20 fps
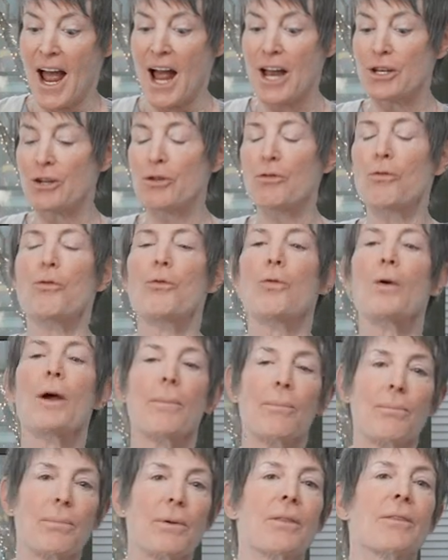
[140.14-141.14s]
And you
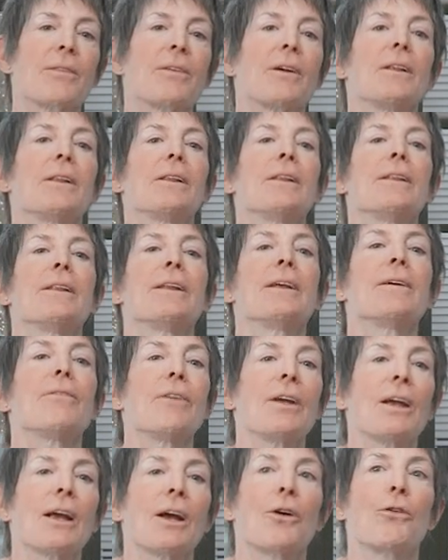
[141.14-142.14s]
whip the
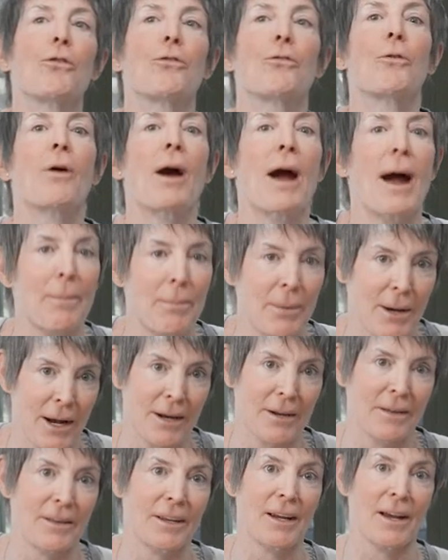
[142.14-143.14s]
living crap
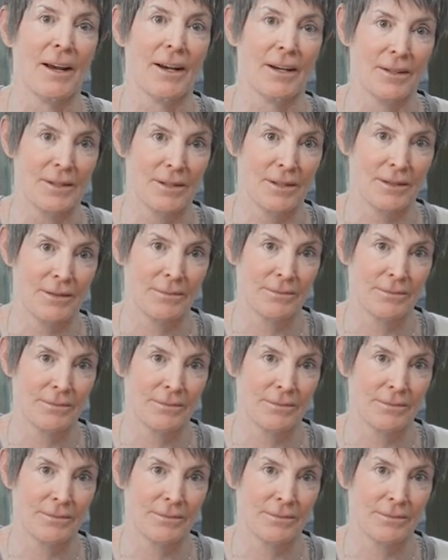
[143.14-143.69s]
out of the eggs.